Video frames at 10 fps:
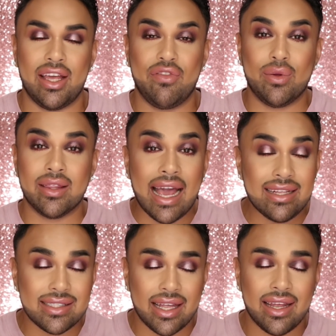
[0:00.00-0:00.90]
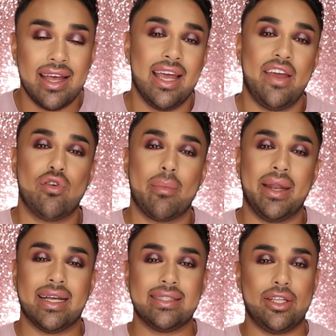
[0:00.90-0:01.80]
If you liked it, if you want me
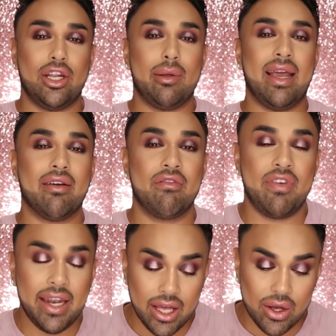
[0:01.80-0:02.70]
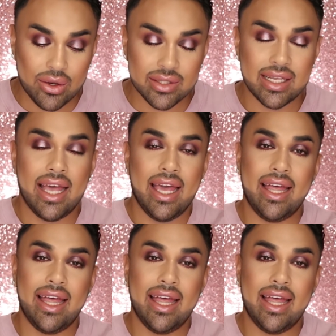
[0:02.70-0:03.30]
to continue to make videos,